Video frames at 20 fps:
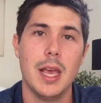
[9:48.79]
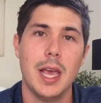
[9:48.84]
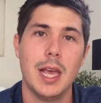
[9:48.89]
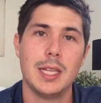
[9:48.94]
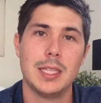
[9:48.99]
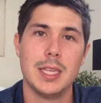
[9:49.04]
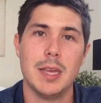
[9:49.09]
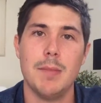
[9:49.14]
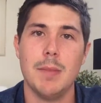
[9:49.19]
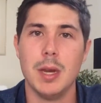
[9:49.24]

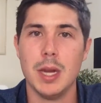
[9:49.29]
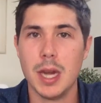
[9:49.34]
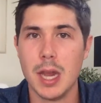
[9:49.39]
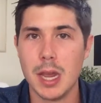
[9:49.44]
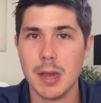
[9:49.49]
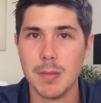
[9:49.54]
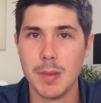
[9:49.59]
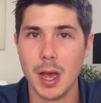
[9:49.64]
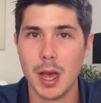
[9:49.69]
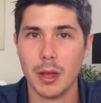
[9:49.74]
and send me an
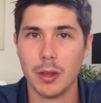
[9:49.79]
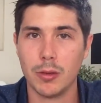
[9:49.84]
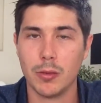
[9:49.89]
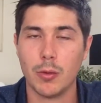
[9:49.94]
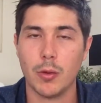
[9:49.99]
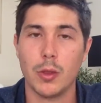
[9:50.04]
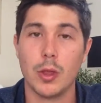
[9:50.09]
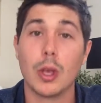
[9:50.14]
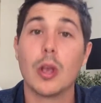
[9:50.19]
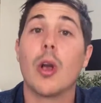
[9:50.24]
email
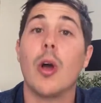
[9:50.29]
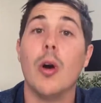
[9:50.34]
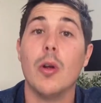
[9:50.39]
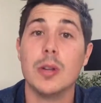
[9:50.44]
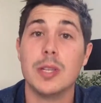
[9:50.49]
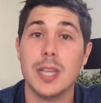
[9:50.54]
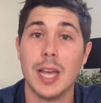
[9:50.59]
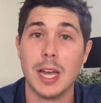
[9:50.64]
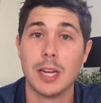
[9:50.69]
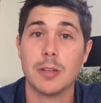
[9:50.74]
through the
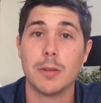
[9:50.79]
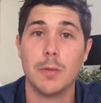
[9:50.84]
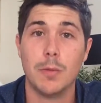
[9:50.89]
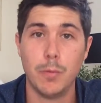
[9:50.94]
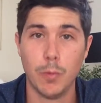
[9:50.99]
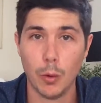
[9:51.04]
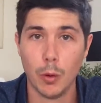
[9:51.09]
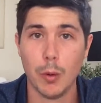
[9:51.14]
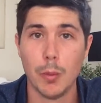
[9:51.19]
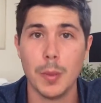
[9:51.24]
contact
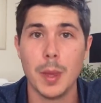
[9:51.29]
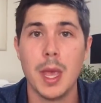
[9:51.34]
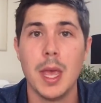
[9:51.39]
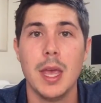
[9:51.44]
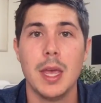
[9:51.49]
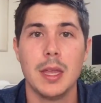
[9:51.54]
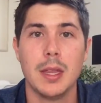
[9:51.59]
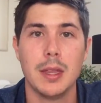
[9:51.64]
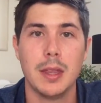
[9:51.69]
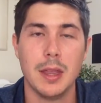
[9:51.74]
form
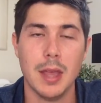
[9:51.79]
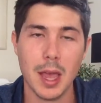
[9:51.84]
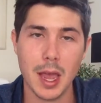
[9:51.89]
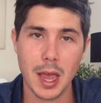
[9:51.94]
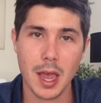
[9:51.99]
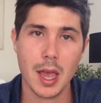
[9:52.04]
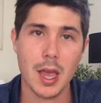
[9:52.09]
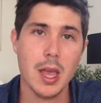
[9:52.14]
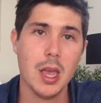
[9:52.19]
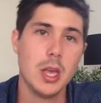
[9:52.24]

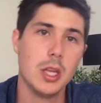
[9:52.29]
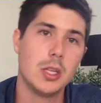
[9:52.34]
there.